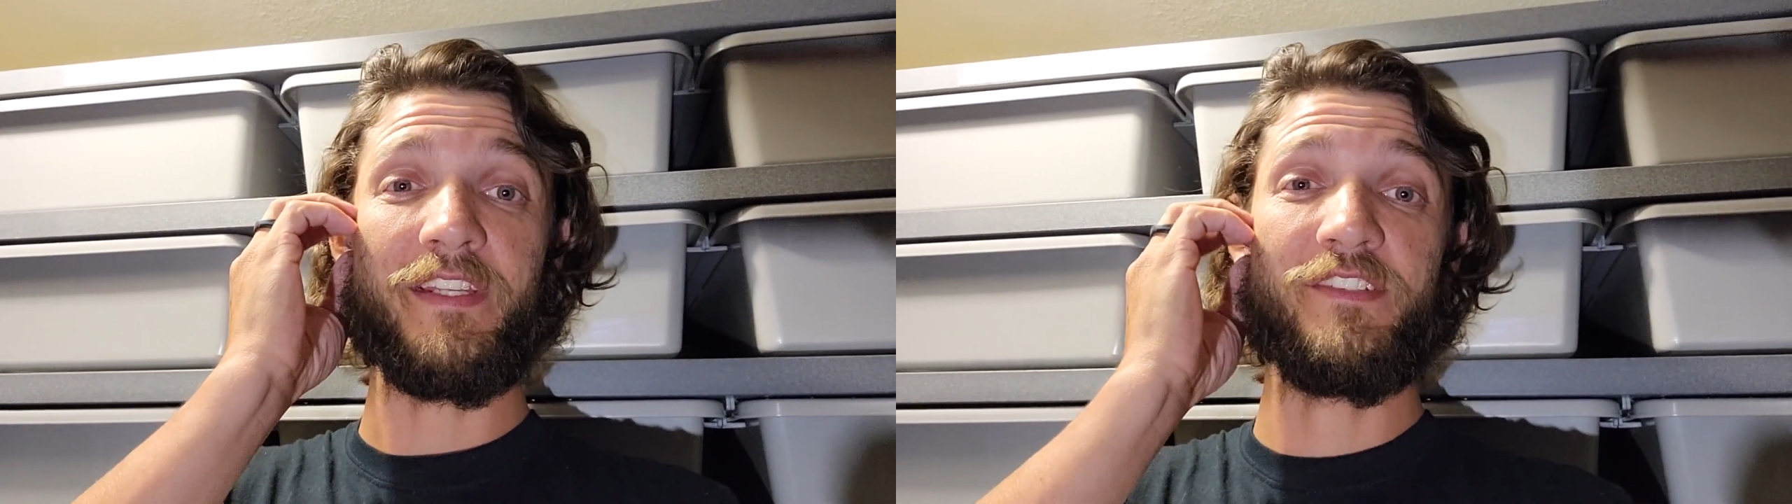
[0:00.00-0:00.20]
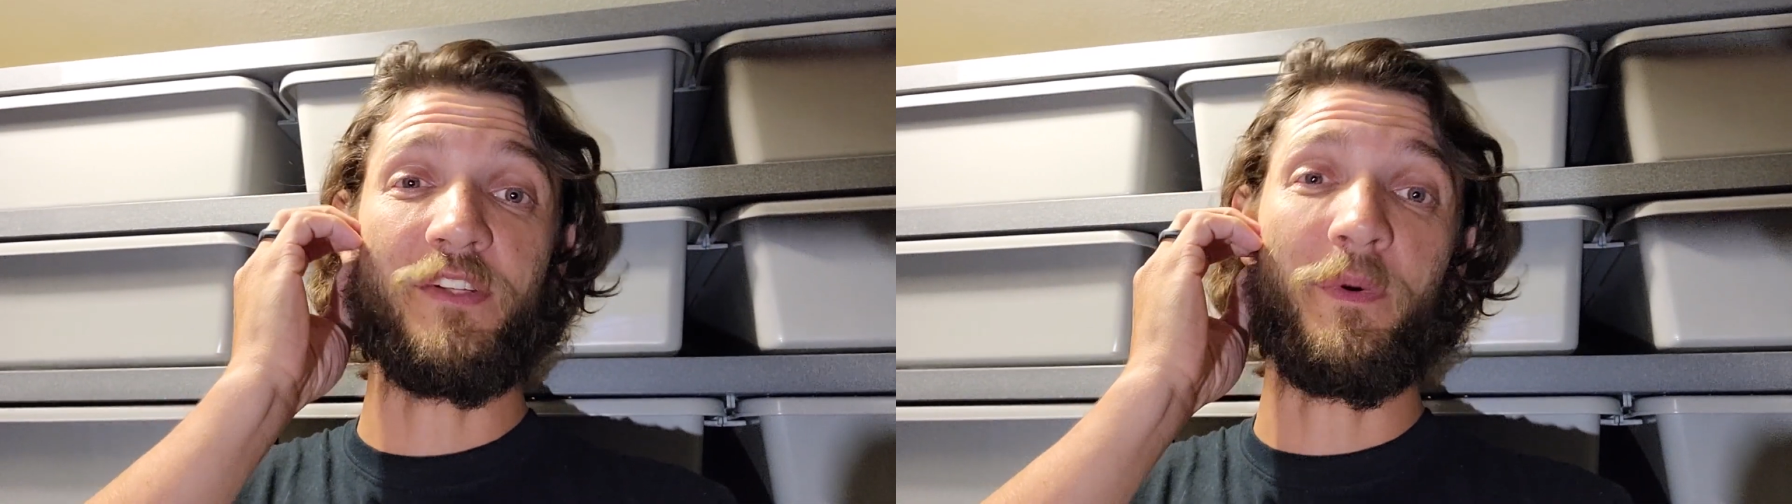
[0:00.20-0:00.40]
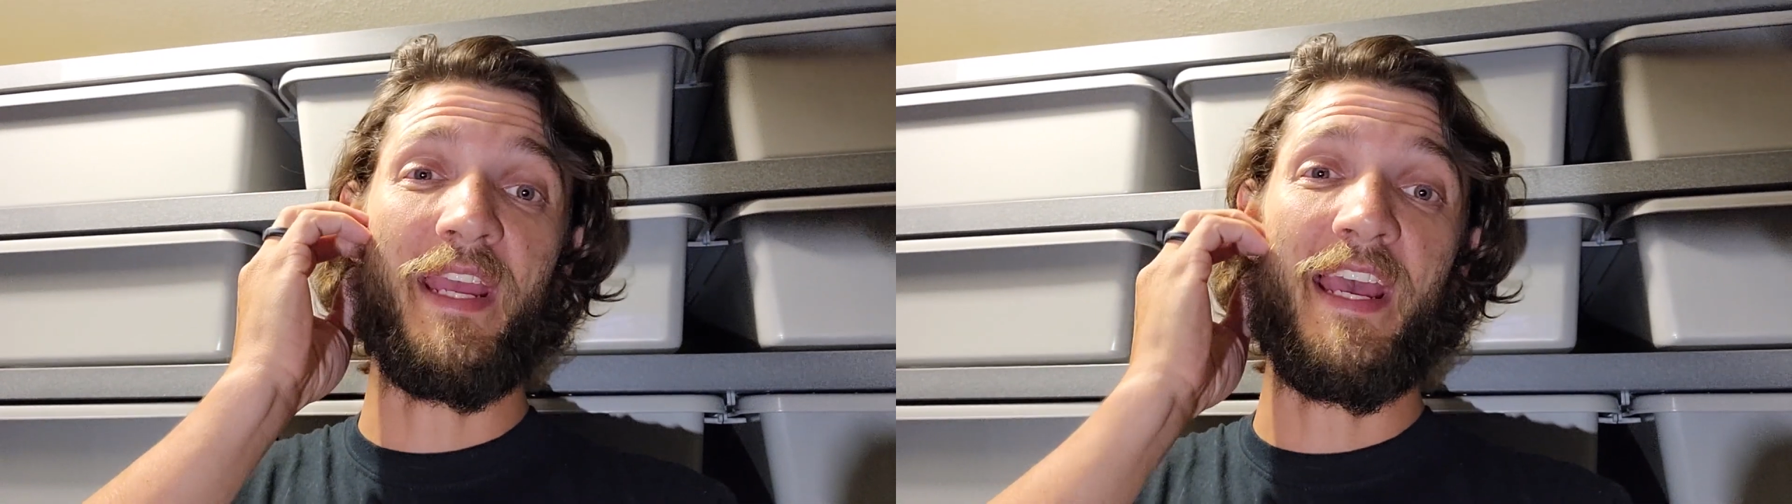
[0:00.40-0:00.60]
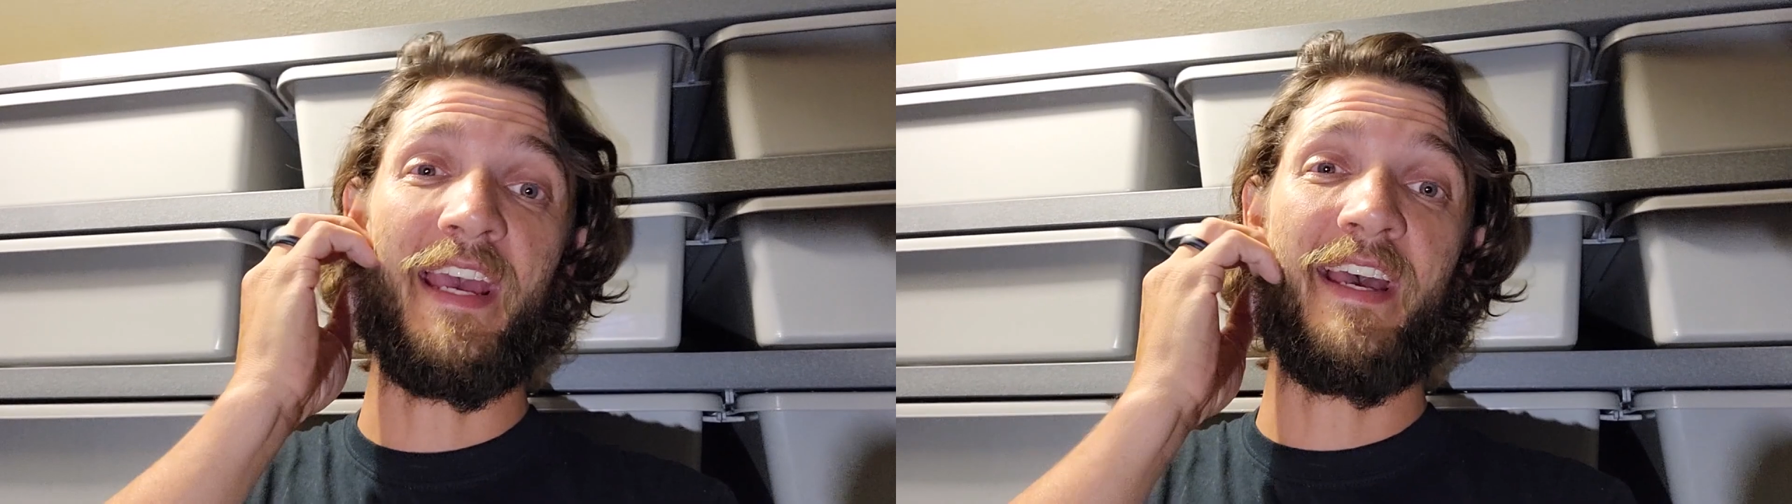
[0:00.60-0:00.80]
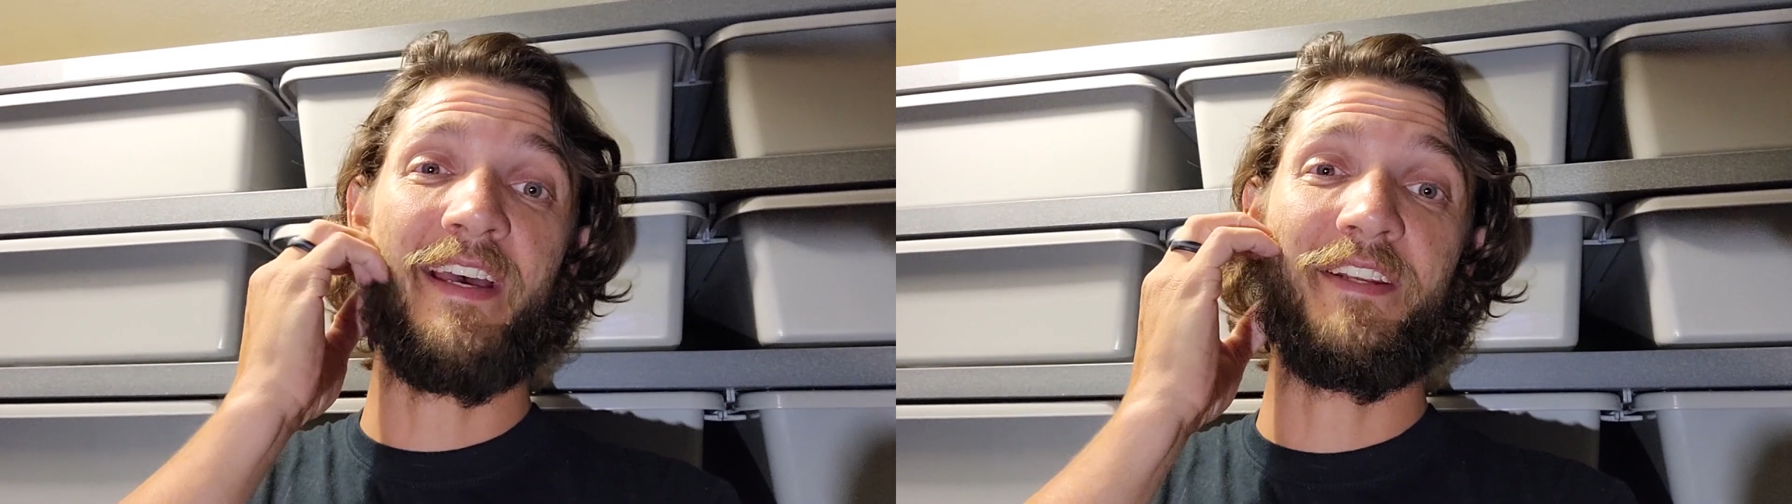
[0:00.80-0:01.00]
So we
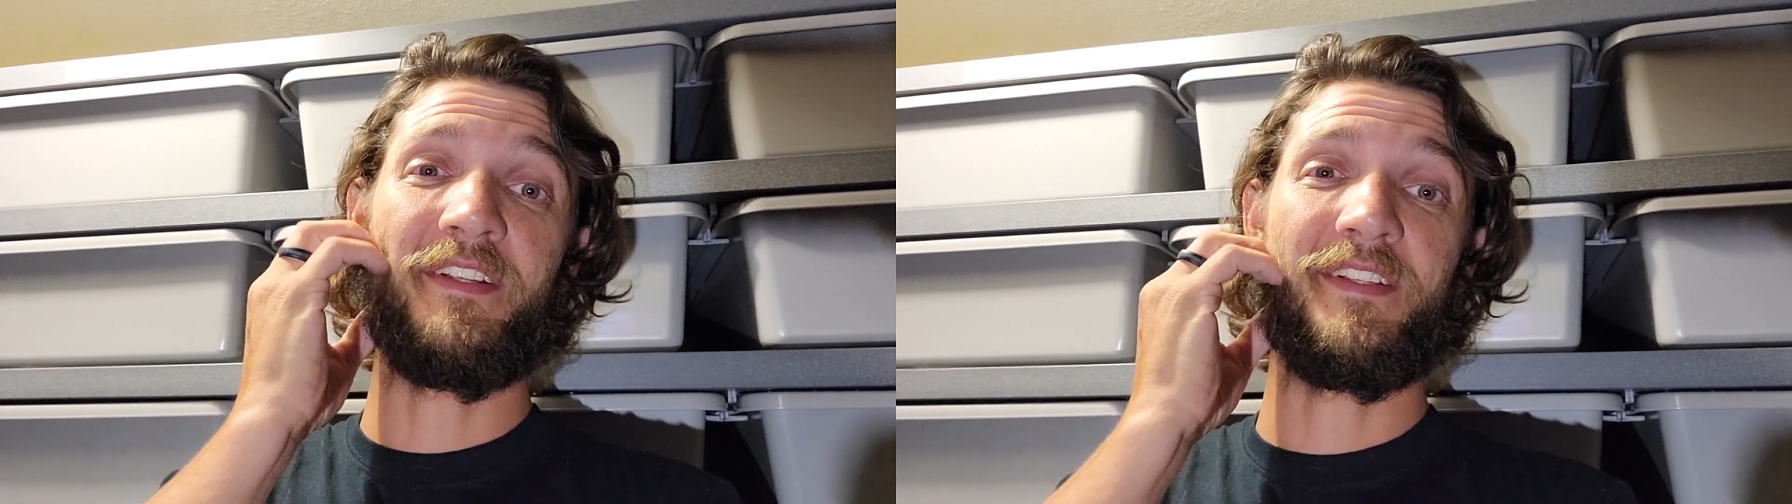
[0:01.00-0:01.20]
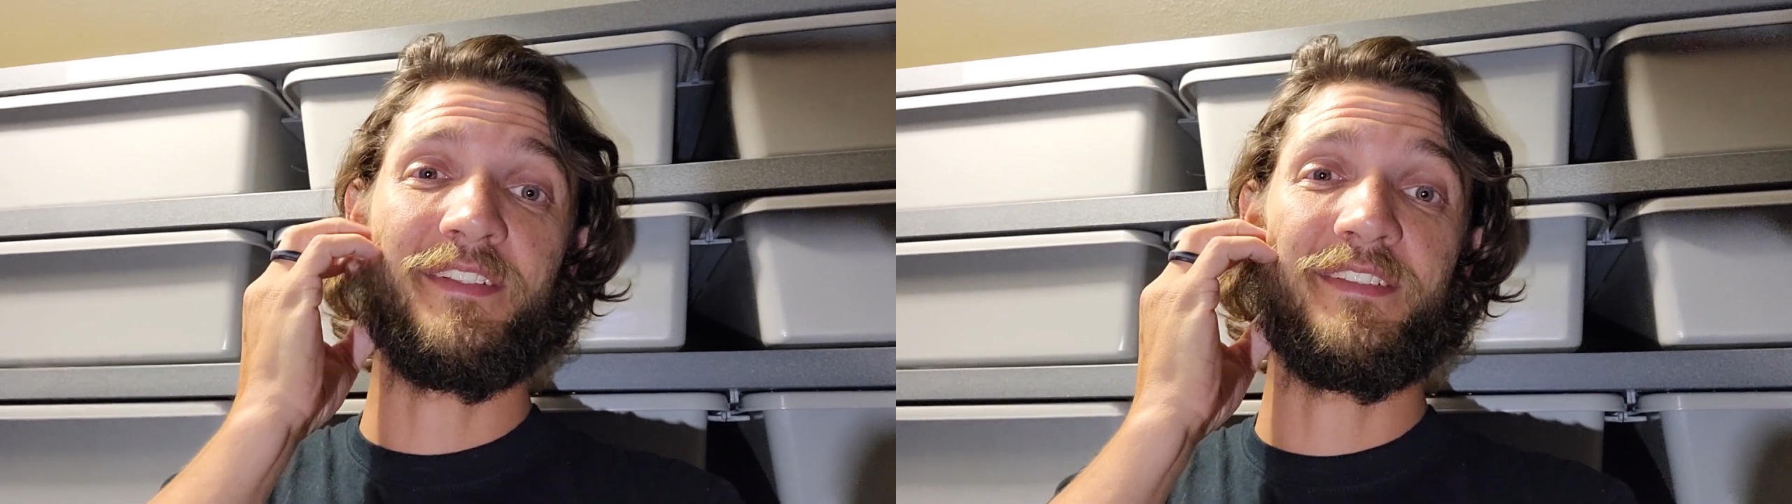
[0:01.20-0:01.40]
had